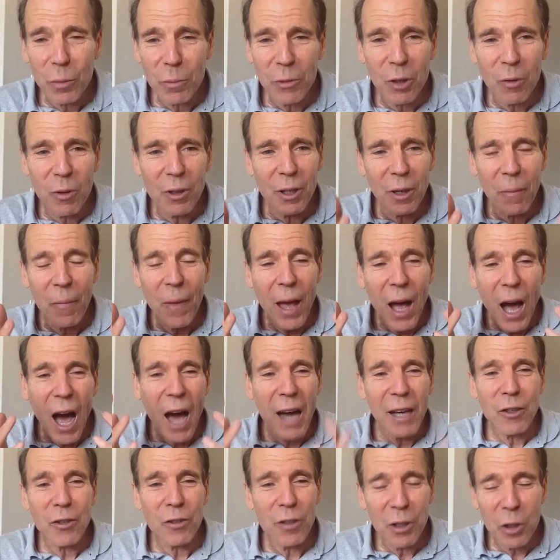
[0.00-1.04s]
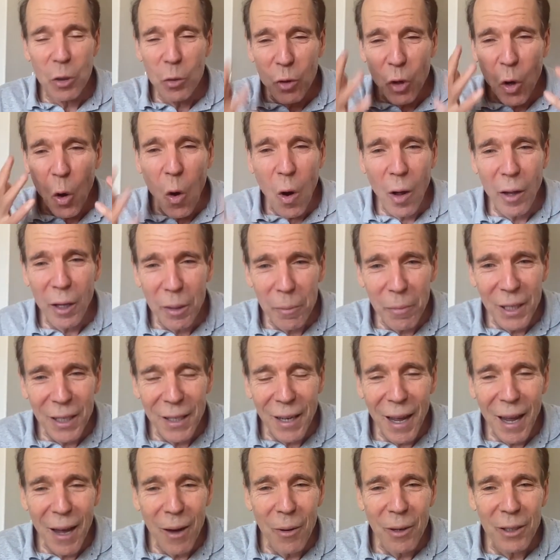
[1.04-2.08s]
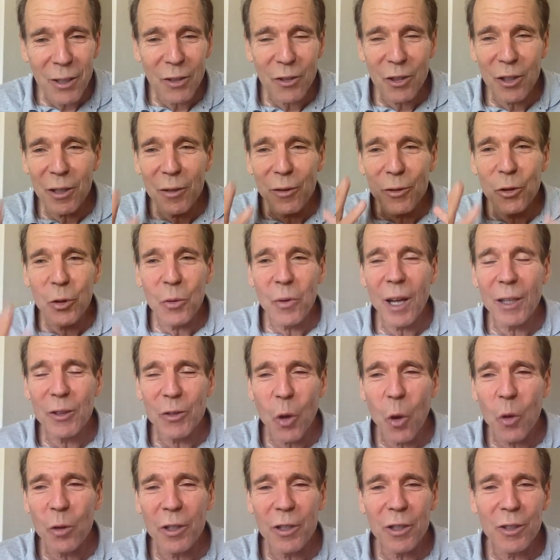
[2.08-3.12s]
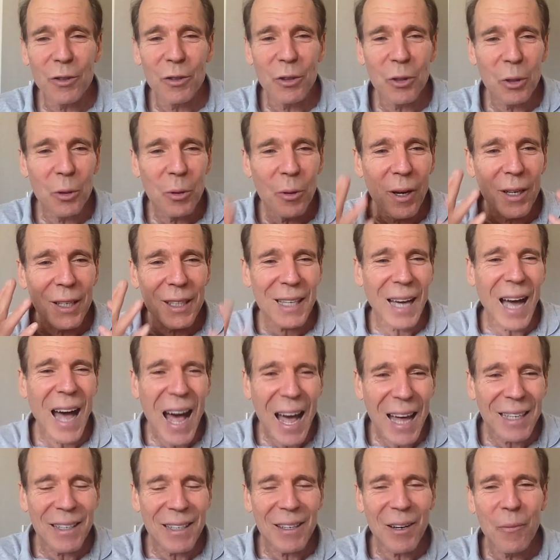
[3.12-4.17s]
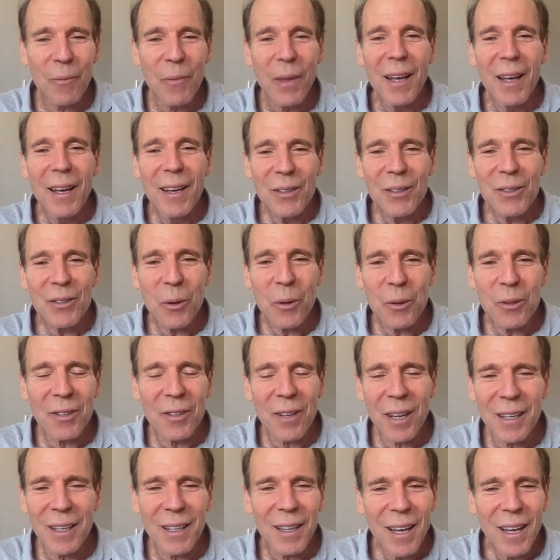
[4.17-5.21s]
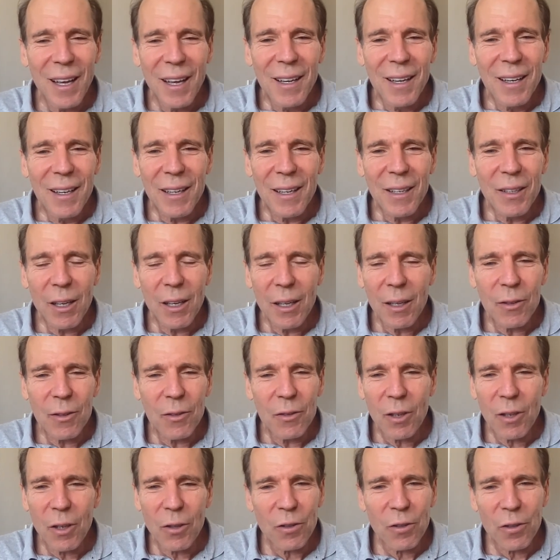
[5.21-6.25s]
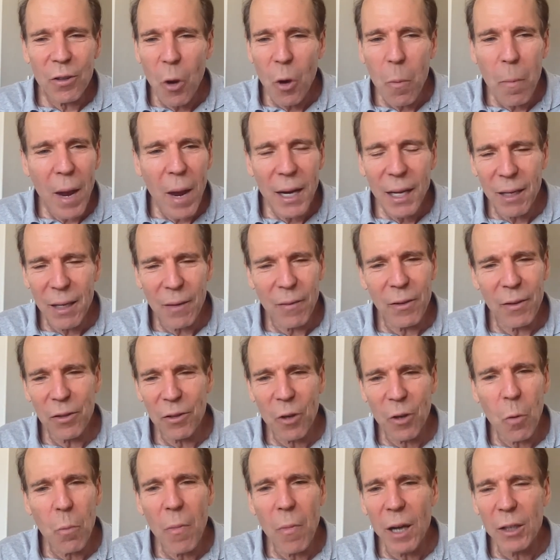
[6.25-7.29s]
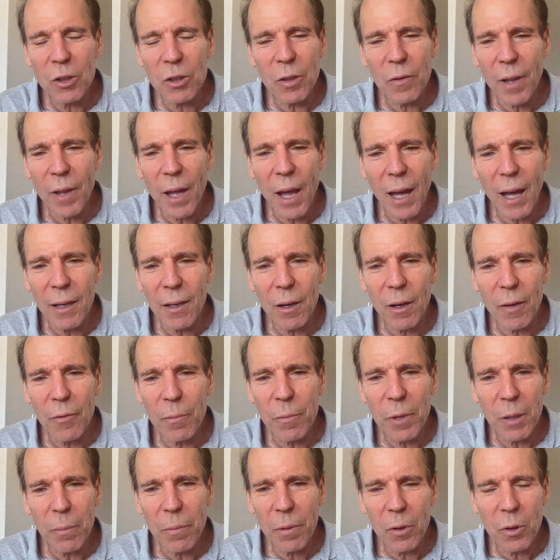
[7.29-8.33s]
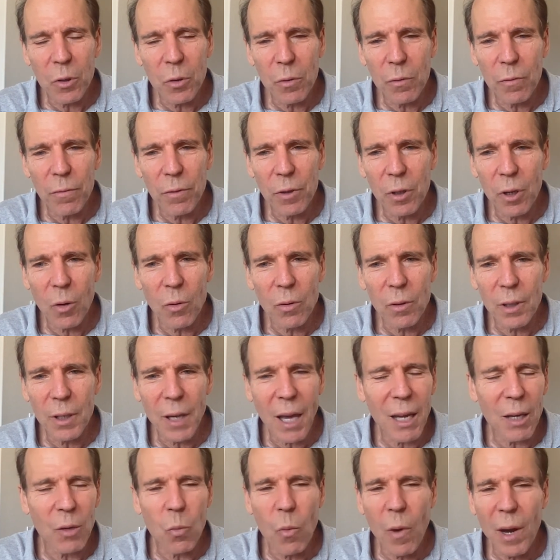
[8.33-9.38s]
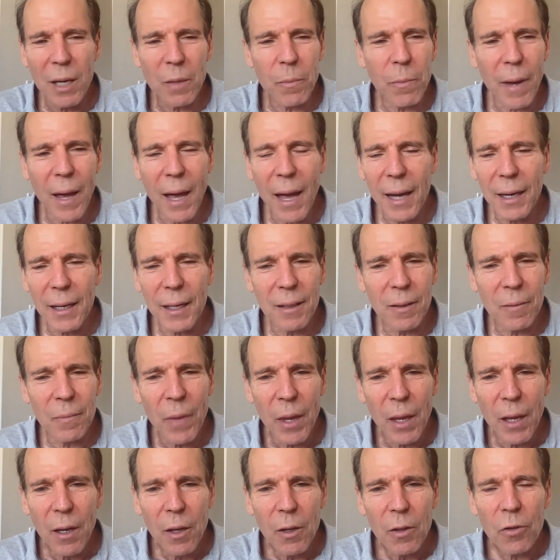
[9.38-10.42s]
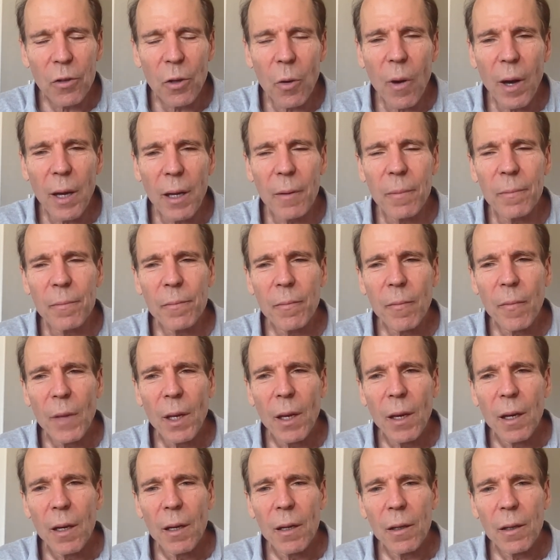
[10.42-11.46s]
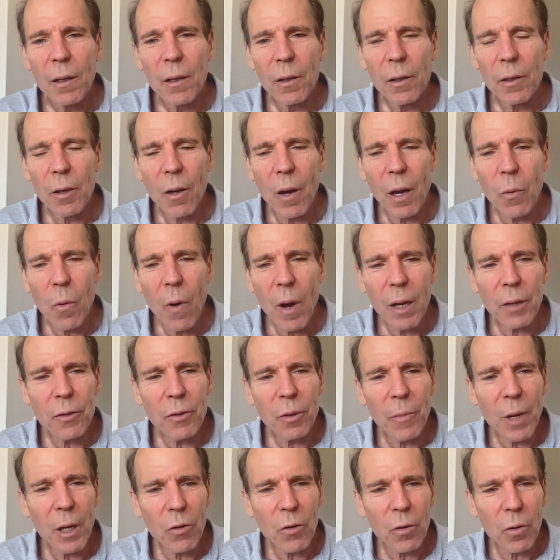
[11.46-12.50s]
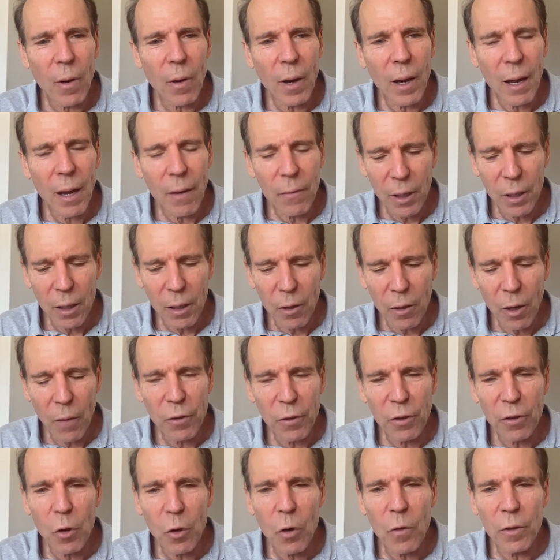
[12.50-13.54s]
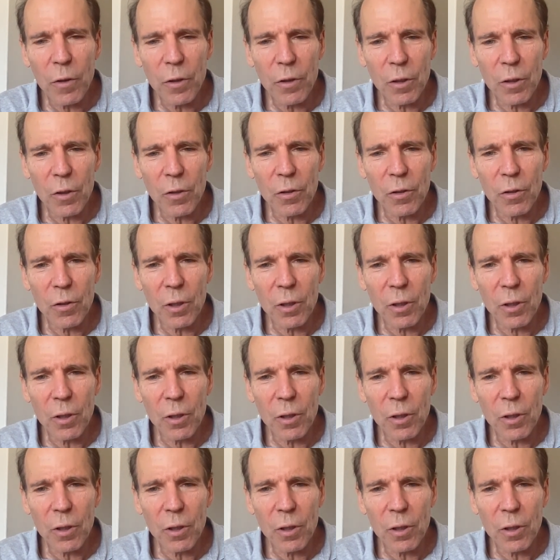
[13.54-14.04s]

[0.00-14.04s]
room. You're in the I C U calling me now? You didn't do what I told you to do? God, you know. So it's like it, there's so many of, so much of that, of people who, you know, gain weight back. And so I... You know, I wanted to make sure I have like enough services